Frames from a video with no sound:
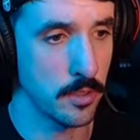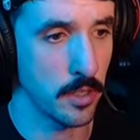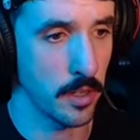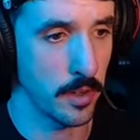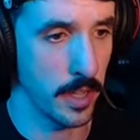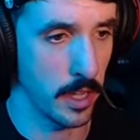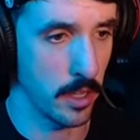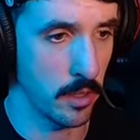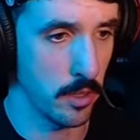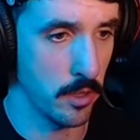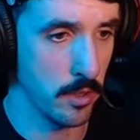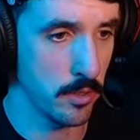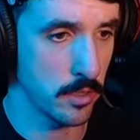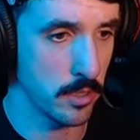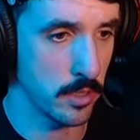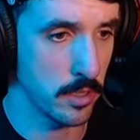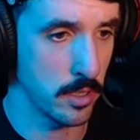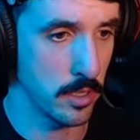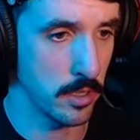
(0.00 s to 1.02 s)
Okay,
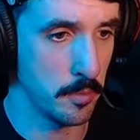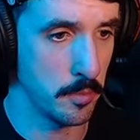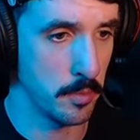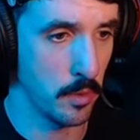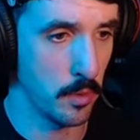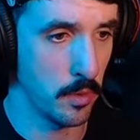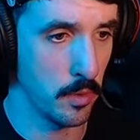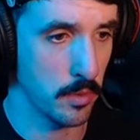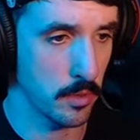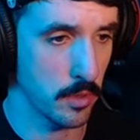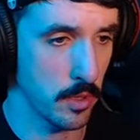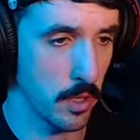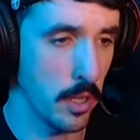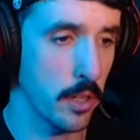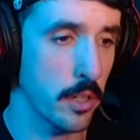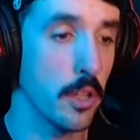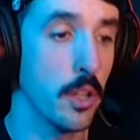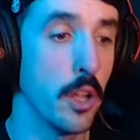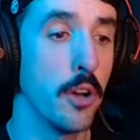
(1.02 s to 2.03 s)
close the board... Cl
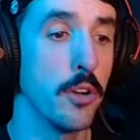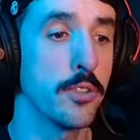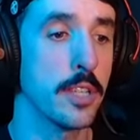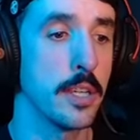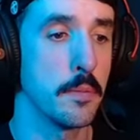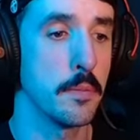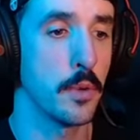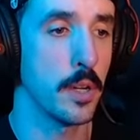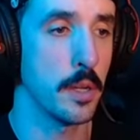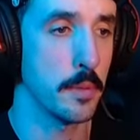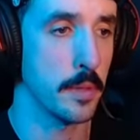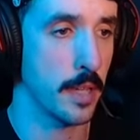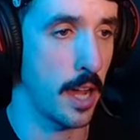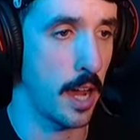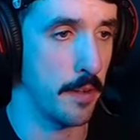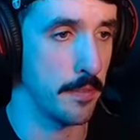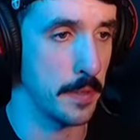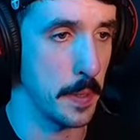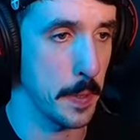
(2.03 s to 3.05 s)
close and board up the
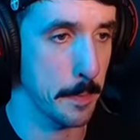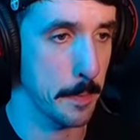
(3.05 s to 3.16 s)
coffin.